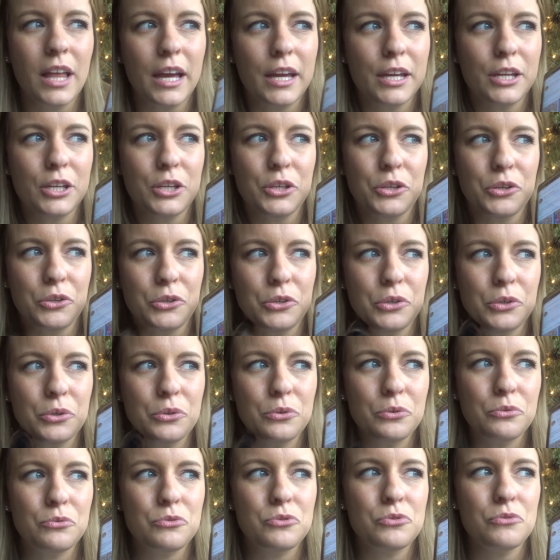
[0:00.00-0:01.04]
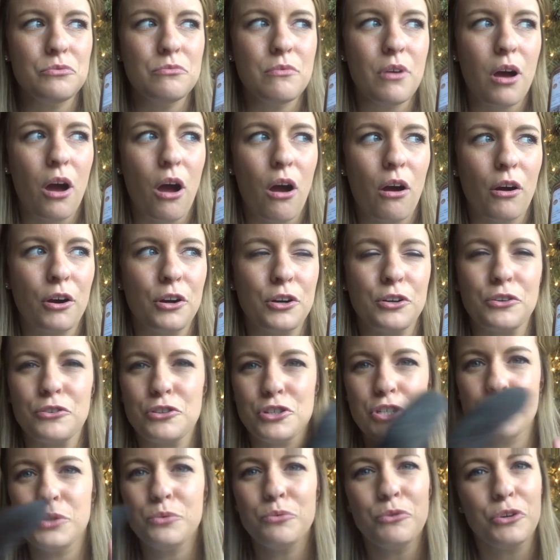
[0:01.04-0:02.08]
like you are
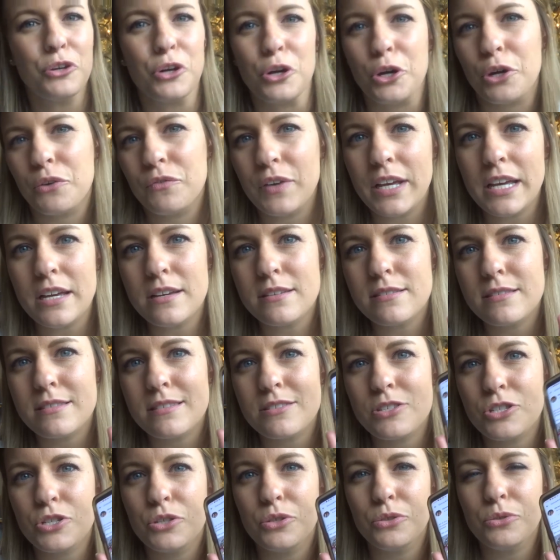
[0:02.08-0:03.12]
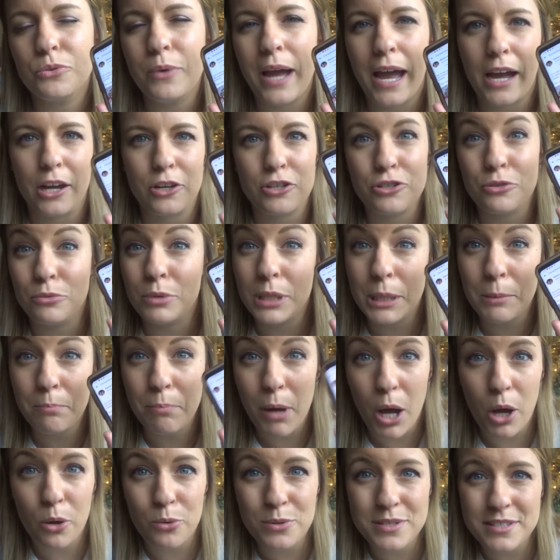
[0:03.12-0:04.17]
too nervous to actually
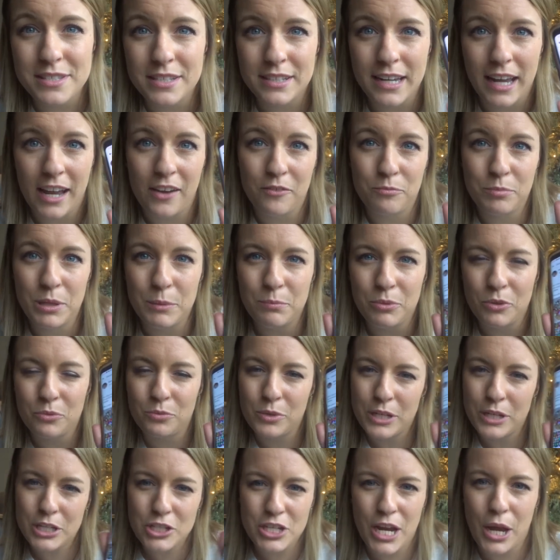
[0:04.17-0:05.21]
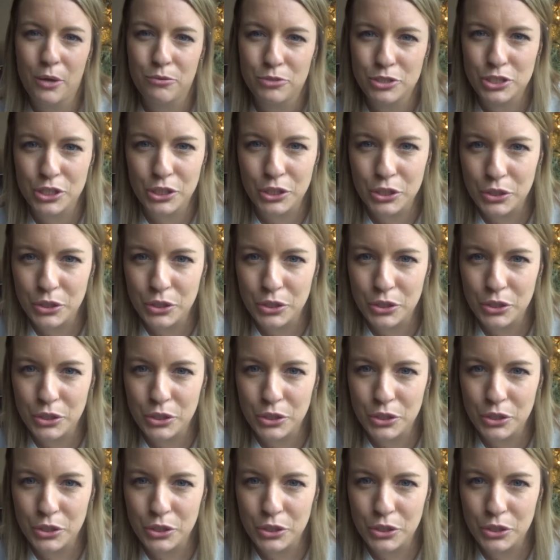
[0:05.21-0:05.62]
post and have people reach out to